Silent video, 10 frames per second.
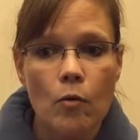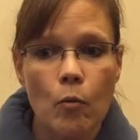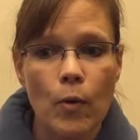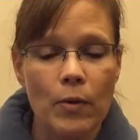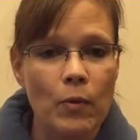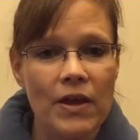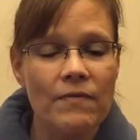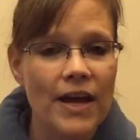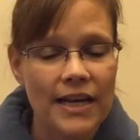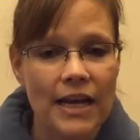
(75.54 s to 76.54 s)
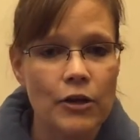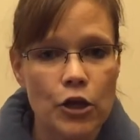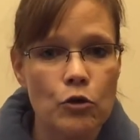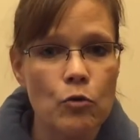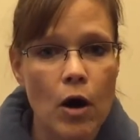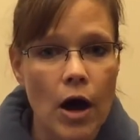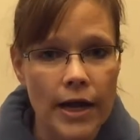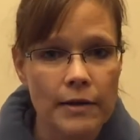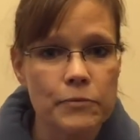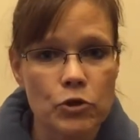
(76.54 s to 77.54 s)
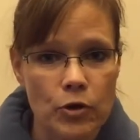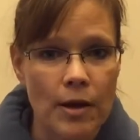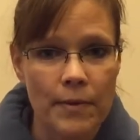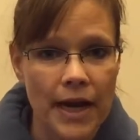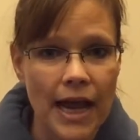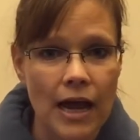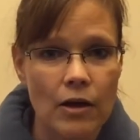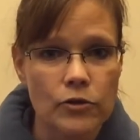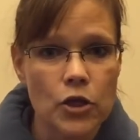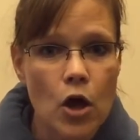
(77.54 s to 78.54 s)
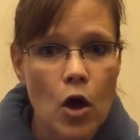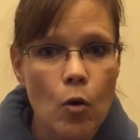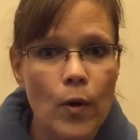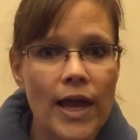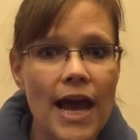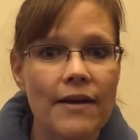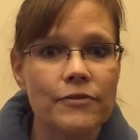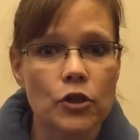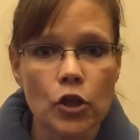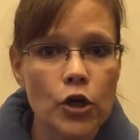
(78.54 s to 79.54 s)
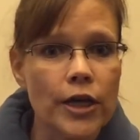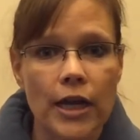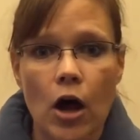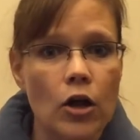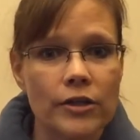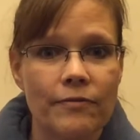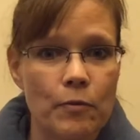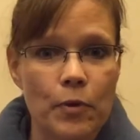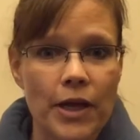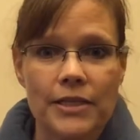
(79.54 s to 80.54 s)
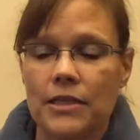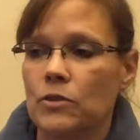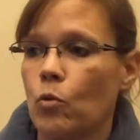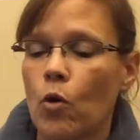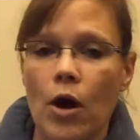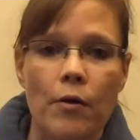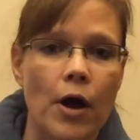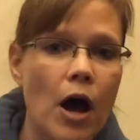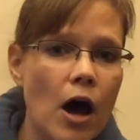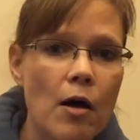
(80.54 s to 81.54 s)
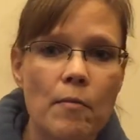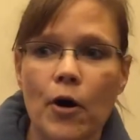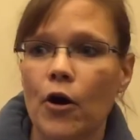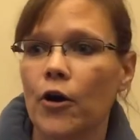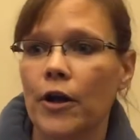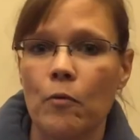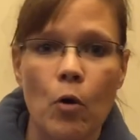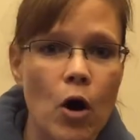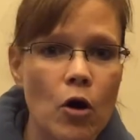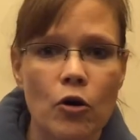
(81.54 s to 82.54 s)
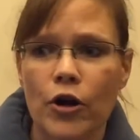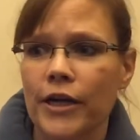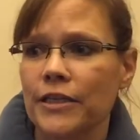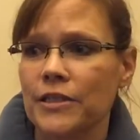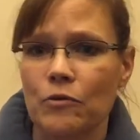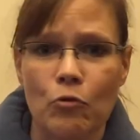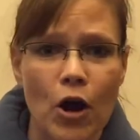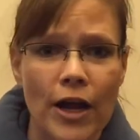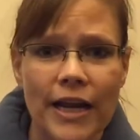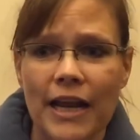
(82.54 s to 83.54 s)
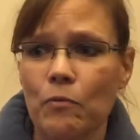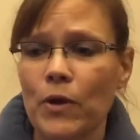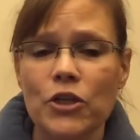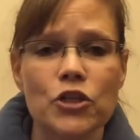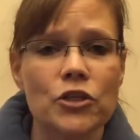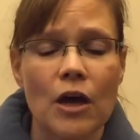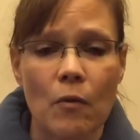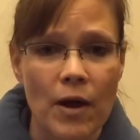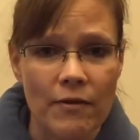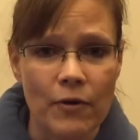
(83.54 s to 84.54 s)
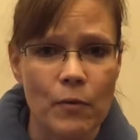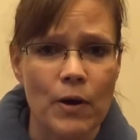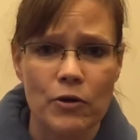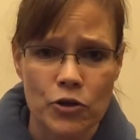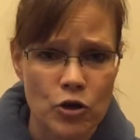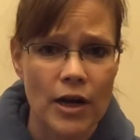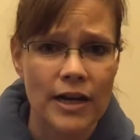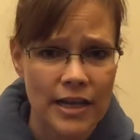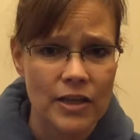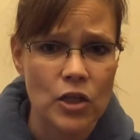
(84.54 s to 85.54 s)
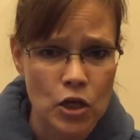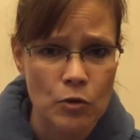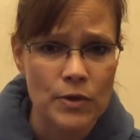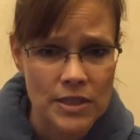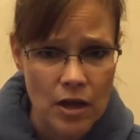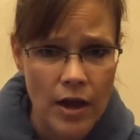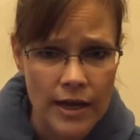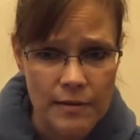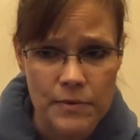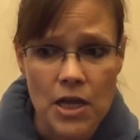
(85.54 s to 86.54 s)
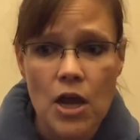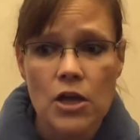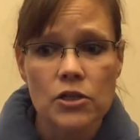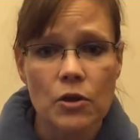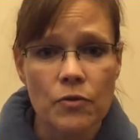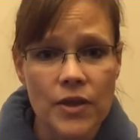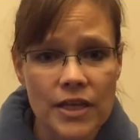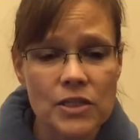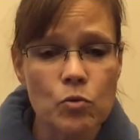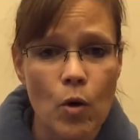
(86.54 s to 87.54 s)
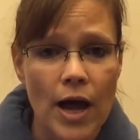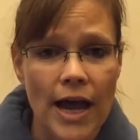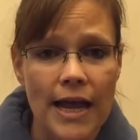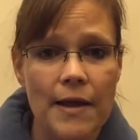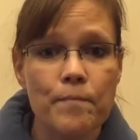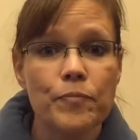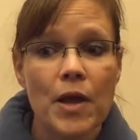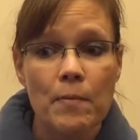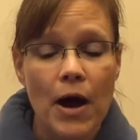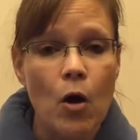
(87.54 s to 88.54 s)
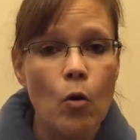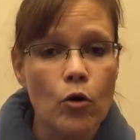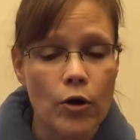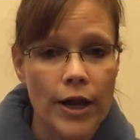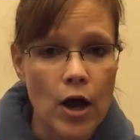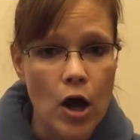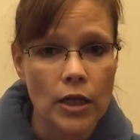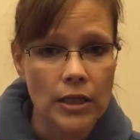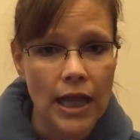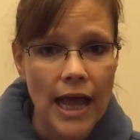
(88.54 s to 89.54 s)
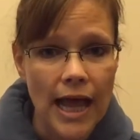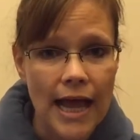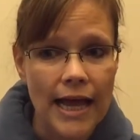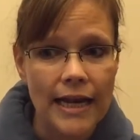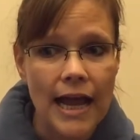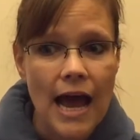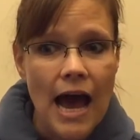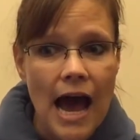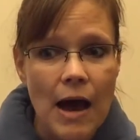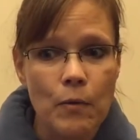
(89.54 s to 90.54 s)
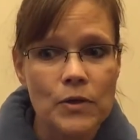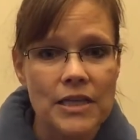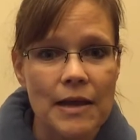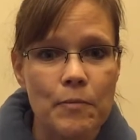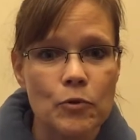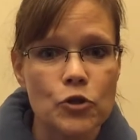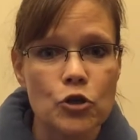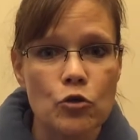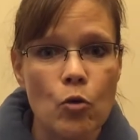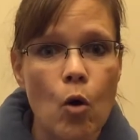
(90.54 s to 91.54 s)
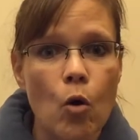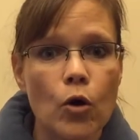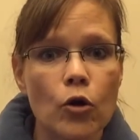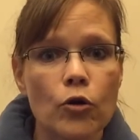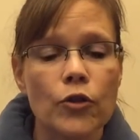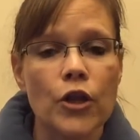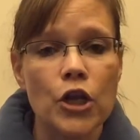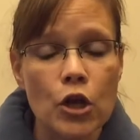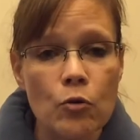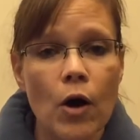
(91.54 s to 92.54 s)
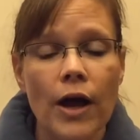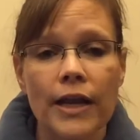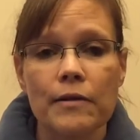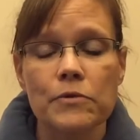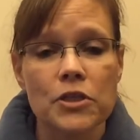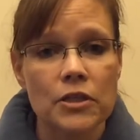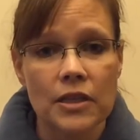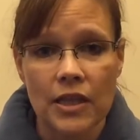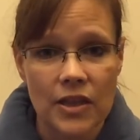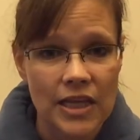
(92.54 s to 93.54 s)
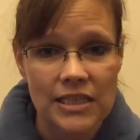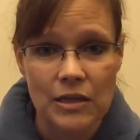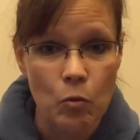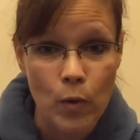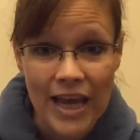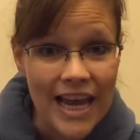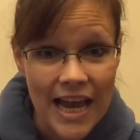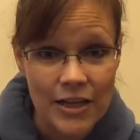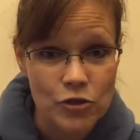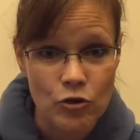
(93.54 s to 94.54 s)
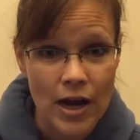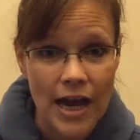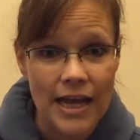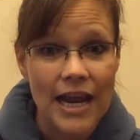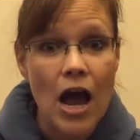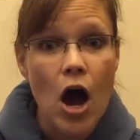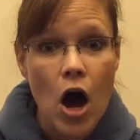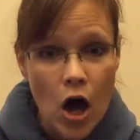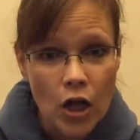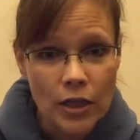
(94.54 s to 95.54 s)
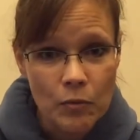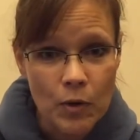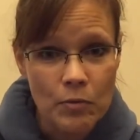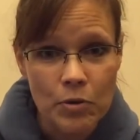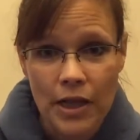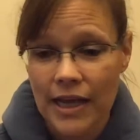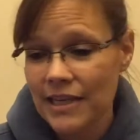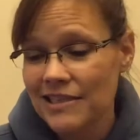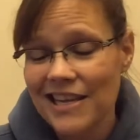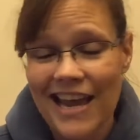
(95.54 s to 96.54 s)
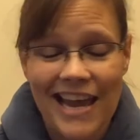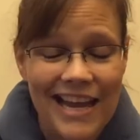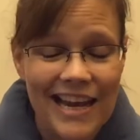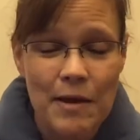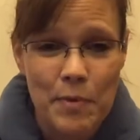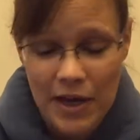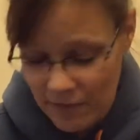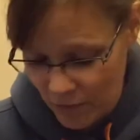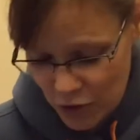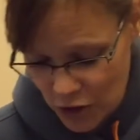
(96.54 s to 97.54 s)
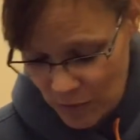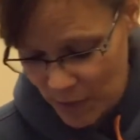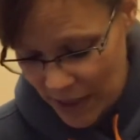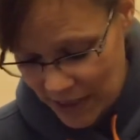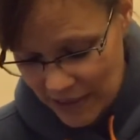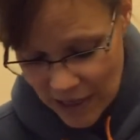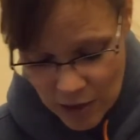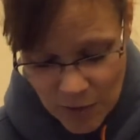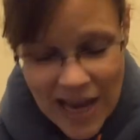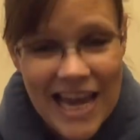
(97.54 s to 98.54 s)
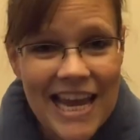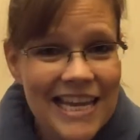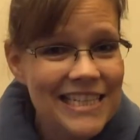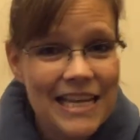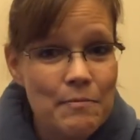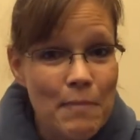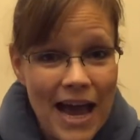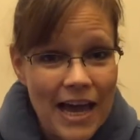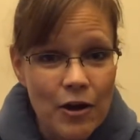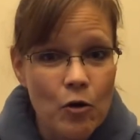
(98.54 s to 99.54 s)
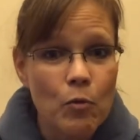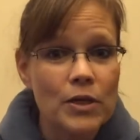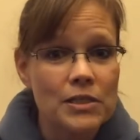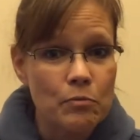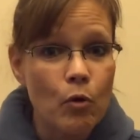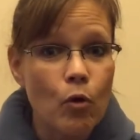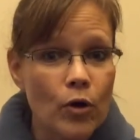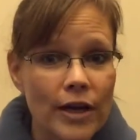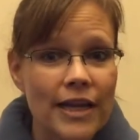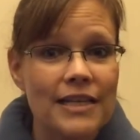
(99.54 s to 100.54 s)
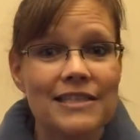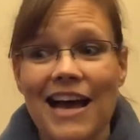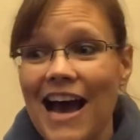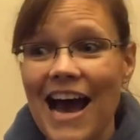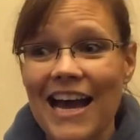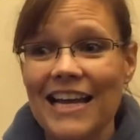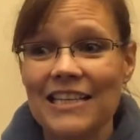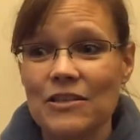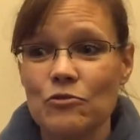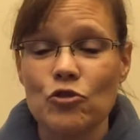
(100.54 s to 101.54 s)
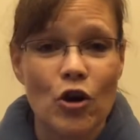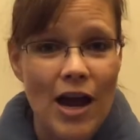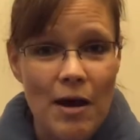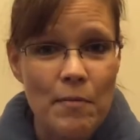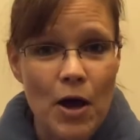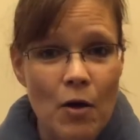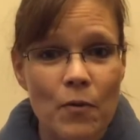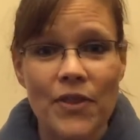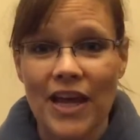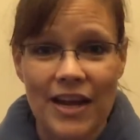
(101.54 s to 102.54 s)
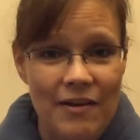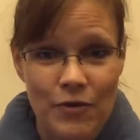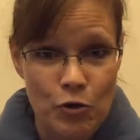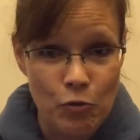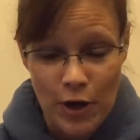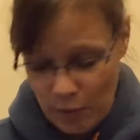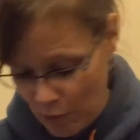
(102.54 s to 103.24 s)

when we find out new items are coming out, we have to look at all different places. We'll go to Hallmark and Walgreens and Rite Aid. We just go everywhere to try to get the newest items. So this way, by ordering online, I was able to order the new items, the things that we hadn't tried, all in one place and I paid for shipping. So it didn't matter. What's important is I get to try them all without having to run